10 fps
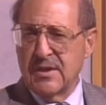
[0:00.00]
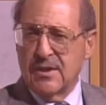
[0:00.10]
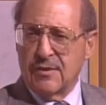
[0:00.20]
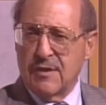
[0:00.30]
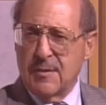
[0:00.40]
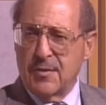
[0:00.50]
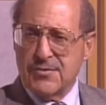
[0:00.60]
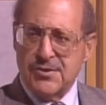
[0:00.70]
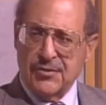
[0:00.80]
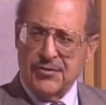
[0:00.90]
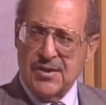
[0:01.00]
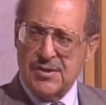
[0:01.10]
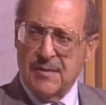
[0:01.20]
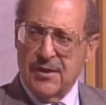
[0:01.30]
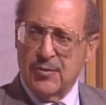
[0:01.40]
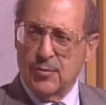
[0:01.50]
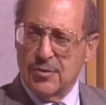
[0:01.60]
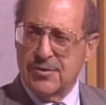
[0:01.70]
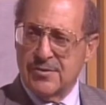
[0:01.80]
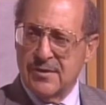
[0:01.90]
Grandma still sends them out in the
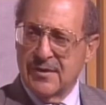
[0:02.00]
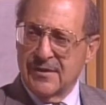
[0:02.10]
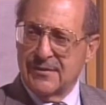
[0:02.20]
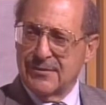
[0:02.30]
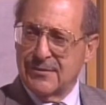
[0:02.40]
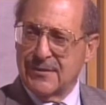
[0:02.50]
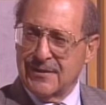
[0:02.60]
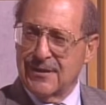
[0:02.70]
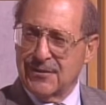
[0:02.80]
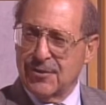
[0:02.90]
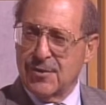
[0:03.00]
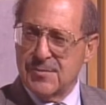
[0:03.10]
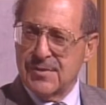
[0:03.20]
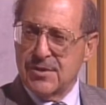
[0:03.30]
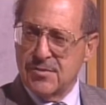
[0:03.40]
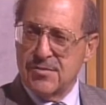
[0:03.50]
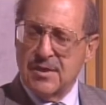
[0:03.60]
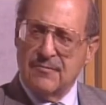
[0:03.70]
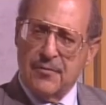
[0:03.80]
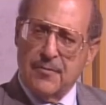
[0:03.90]
woods to collect herbs, and they use
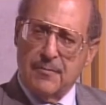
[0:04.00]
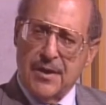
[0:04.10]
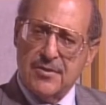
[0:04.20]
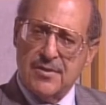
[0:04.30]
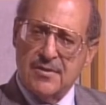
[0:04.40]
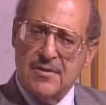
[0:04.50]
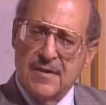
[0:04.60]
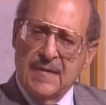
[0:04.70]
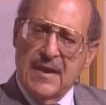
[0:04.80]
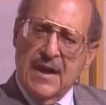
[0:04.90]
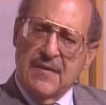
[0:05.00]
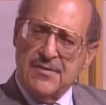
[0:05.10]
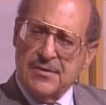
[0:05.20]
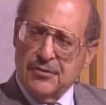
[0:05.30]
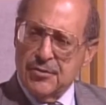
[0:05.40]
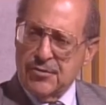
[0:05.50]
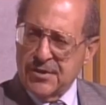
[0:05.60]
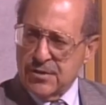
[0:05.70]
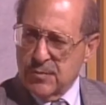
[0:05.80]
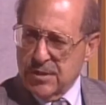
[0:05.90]
them for their medicines. They still do
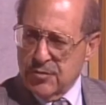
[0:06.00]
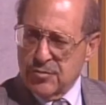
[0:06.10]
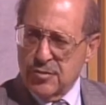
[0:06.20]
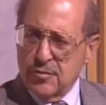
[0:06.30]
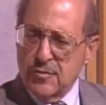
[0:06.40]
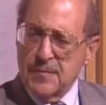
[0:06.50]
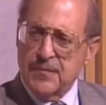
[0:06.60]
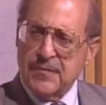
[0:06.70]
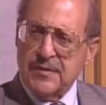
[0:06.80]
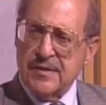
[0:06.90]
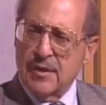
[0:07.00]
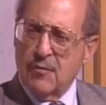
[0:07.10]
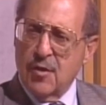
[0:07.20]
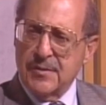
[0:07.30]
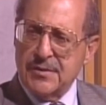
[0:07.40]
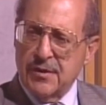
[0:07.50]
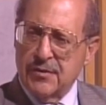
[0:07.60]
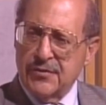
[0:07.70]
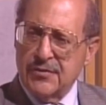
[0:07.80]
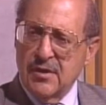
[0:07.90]
things we don't do to get raw
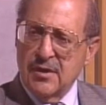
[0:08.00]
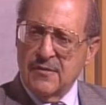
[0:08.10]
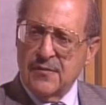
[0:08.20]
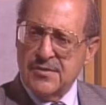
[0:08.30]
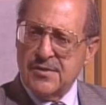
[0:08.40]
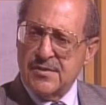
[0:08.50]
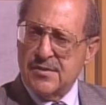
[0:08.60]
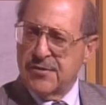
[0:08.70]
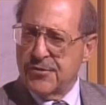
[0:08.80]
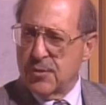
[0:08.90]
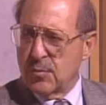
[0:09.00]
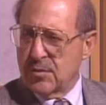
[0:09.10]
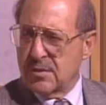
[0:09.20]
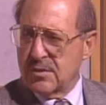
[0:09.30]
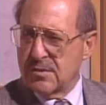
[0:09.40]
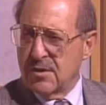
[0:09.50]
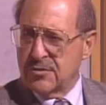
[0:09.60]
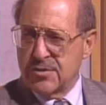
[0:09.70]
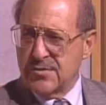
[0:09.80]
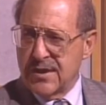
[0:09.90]
materials. For instance, in the third world
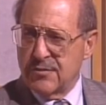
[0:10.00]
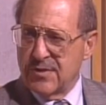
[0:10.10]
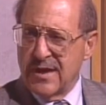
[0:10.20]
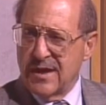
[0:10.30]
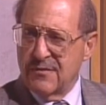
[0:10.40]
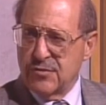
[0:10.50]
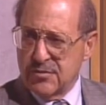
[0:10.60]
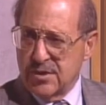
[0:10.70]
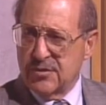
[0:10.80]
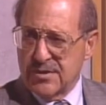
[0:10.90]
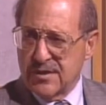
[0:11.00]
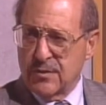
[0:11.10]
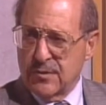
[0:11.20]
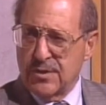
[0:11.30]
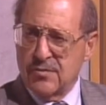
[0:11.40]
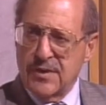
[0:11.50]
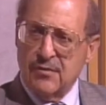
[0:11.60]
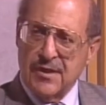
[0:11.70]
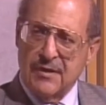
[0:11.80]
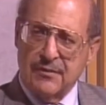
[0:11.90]
cultures, they don't have utilities like we do. They
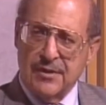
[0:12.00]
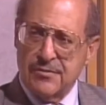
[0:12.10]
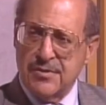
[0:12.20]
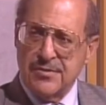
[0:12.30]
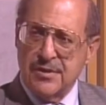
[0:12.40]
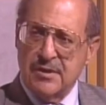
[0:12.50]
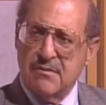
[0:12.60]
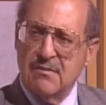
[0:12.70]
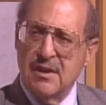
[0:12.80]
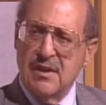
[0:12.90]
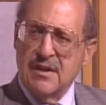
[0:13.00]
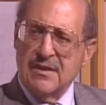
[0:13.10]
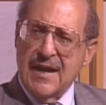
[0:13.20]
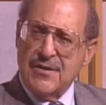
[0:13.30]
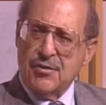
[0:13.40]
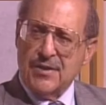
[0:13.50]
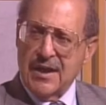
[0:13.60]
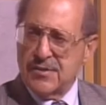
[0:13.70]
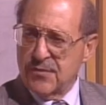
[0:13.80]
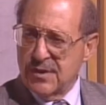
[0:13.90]
don't have electricity and natural
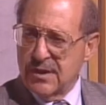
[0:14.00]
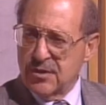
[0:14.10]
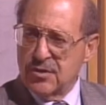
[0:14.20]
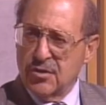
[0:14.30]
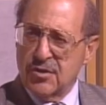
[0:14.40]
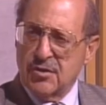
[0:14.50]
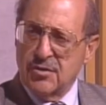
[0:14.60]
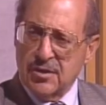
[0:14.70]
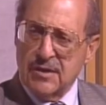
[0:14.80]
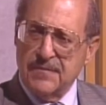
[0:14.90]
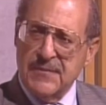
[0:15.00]
gas for heating and cooking.